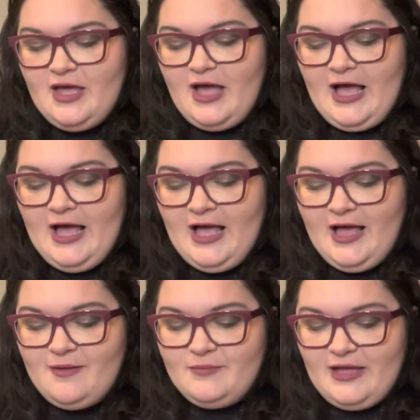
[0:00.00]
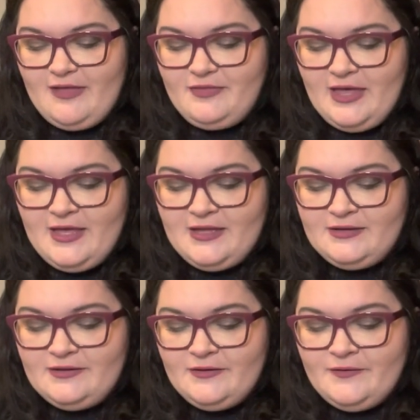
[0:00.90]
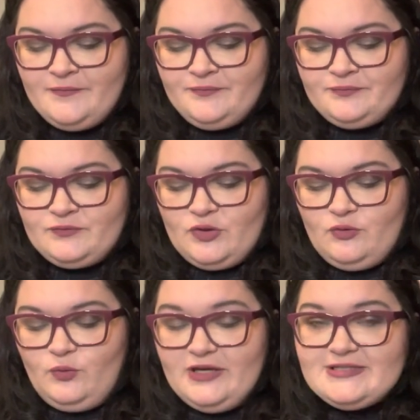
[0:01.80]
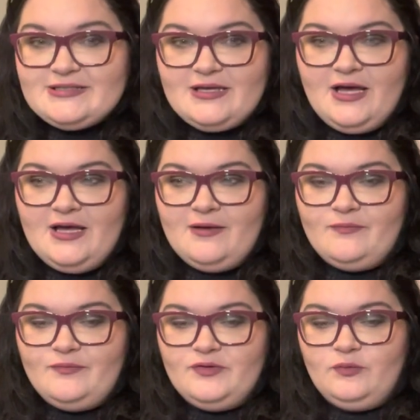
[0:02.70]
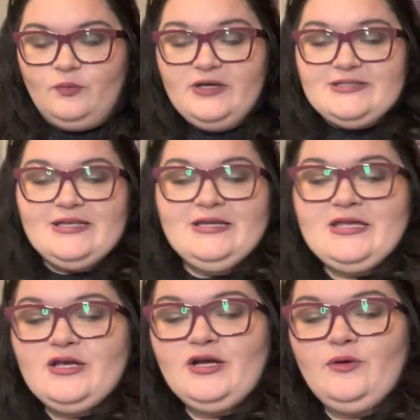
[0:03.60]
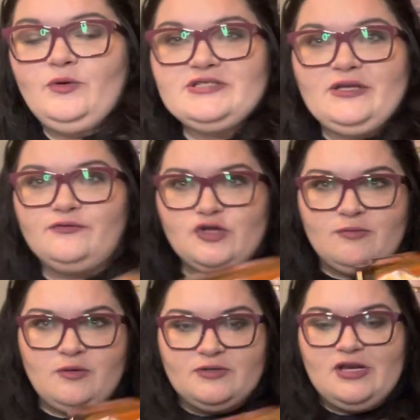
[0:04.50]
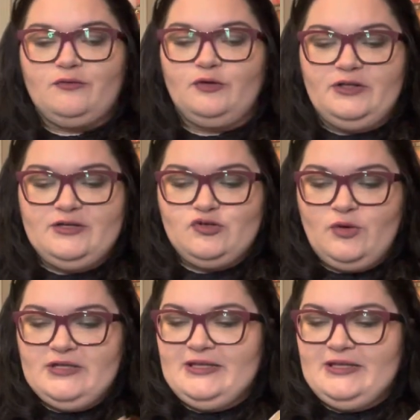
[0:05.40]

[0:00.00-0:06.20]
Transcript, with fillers: Um, and then Wicks, um, the wicks in here were self-trimming, which I really enjoyed.